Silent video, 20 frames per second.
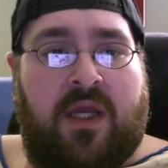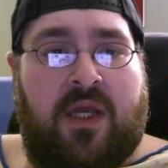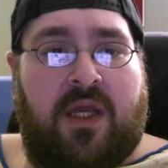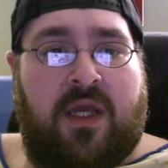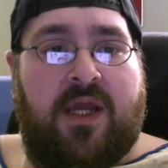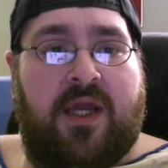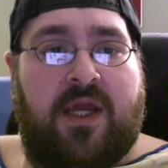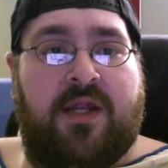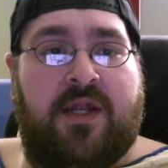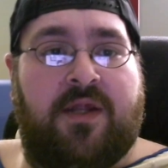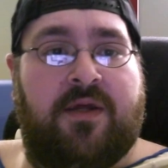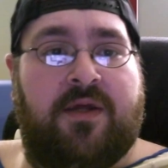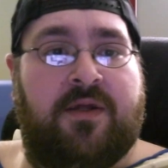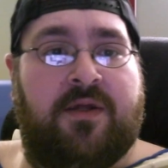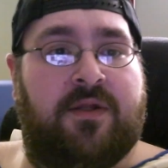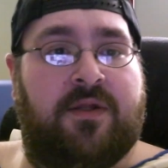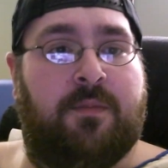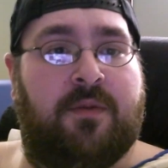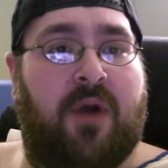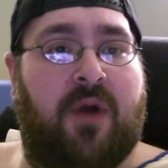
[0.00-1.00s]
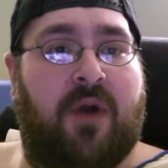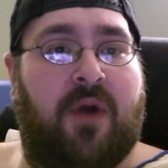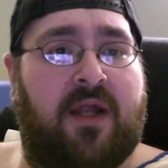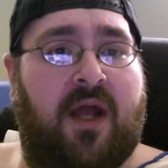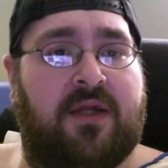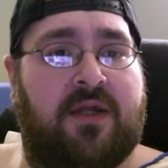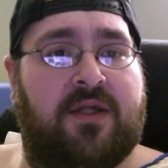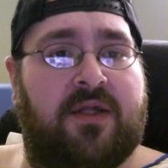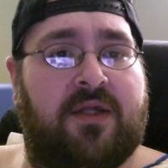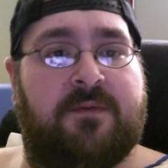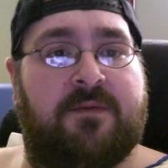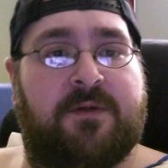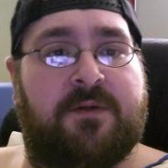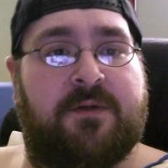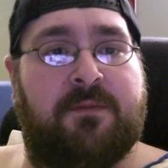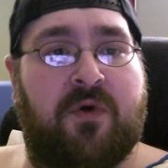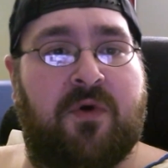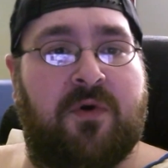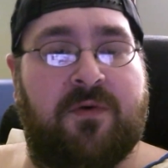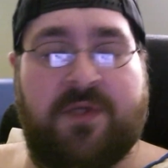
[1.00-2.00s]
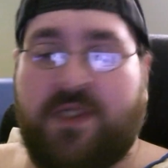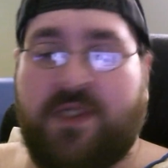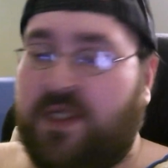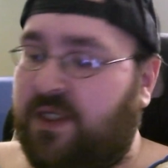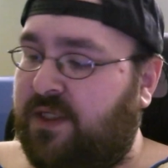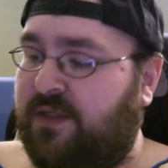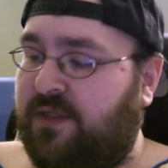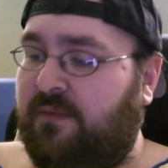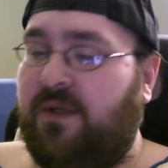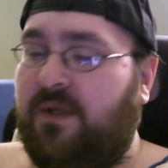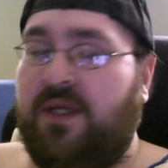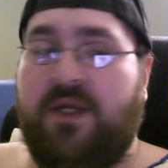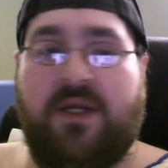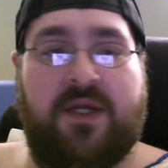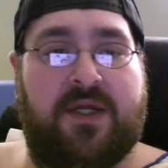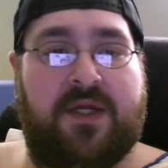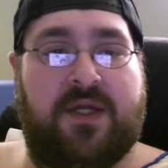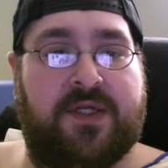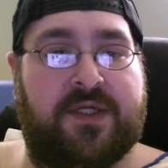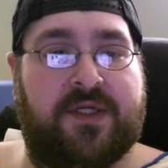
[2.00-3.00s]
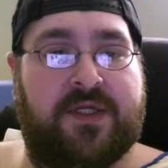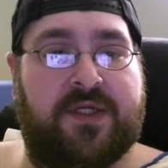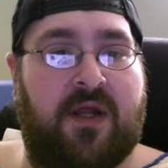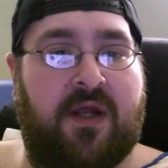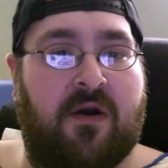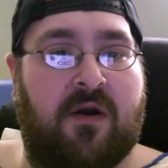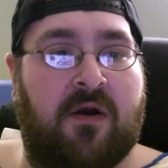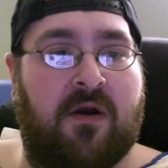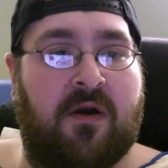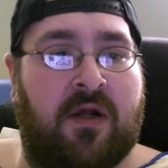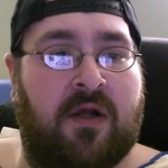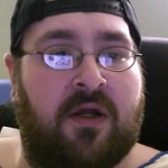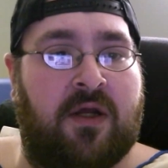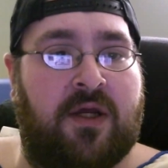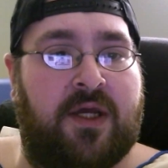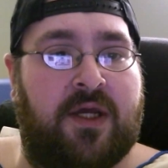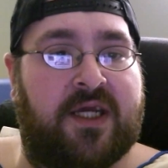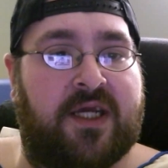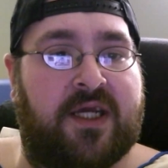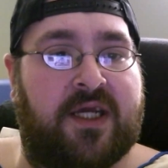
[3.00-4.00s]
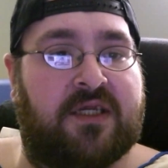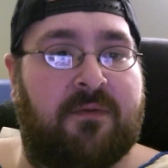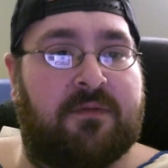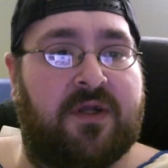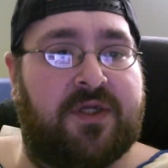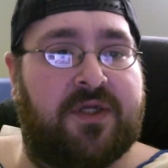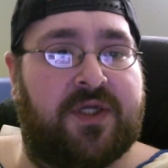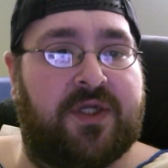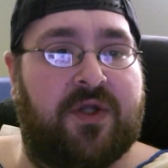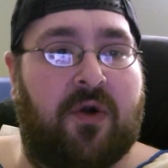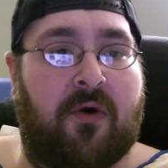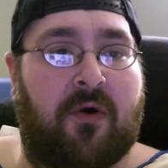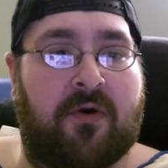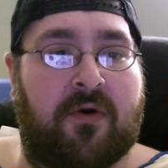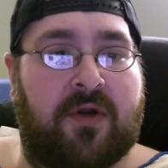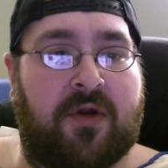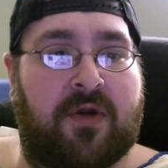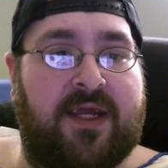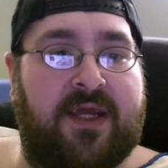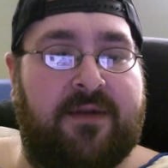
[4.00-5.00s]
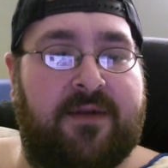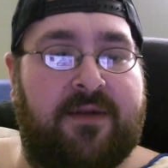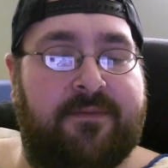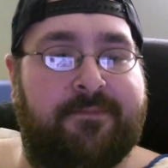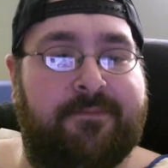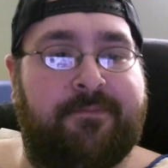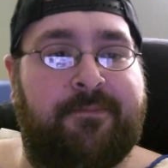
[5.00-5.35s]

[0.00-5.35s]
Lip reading: And the product that Smoko sent to me is their Express Starter Kit.